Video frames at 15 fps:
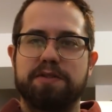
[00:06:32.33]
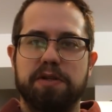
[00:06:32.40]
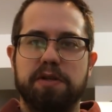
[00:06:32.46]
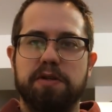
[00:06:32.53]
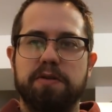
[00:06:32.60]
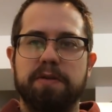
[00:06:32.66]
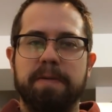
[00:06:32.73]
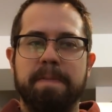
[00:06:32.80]

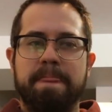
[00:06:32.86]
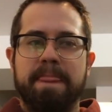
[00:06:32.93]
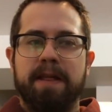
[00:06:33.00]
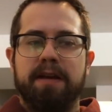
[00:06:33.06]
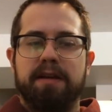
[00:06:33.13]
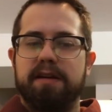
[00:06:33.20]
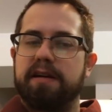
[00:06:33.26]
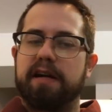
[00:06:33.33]
So
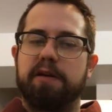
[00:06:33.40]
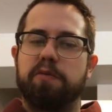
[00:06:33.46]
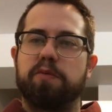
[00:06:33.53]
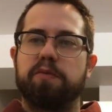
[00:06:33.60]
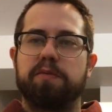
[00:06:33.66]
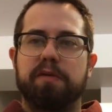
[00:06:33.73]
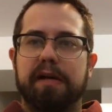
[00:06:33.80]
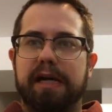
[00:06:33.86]

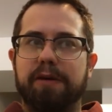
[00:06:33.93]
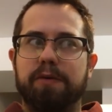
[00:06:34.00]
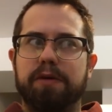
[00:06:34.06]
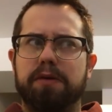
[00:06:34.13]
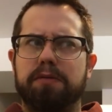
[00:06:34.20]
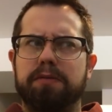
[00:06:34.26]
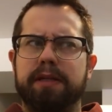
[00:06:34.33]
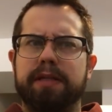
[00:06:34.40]
I
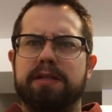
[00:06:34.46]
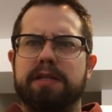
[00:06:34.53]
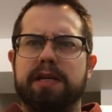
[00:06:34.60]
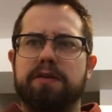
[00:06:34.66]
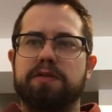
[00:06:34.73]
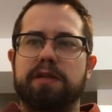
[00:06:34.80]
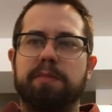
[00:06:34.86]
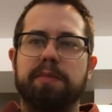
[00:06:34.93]
would only
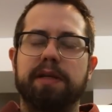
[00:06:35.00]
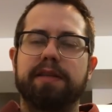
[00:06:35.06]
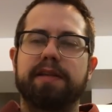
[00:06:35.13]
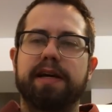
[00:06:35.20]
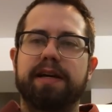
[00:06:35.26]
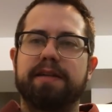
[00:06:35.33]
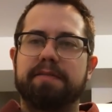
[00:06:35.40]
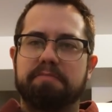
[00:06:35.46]
sell something
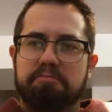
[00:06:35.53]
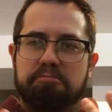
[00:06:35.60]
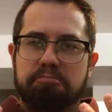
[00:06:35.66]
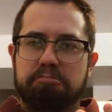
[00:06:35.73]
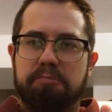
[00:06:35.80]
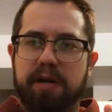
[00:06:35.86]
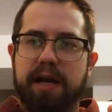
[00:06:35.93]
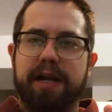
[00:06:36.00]
that
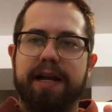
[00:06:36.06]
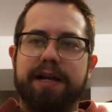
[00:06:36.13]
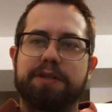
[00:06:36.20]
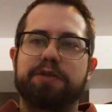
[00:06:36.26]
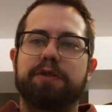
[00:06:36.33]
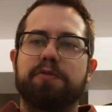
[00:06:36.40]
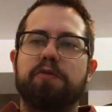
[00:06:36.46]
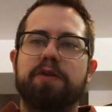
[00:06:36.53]
I
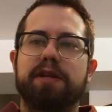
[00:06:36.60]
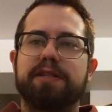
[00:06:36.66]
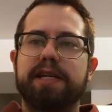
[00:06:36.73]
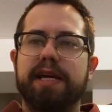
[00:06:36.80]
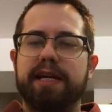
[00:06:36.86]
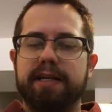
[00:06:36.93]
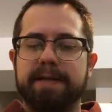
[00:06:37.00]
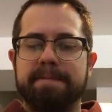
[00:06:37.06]
actually want
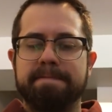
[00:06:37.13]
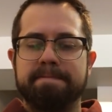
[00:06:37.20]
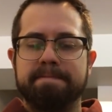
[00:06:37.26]
to take.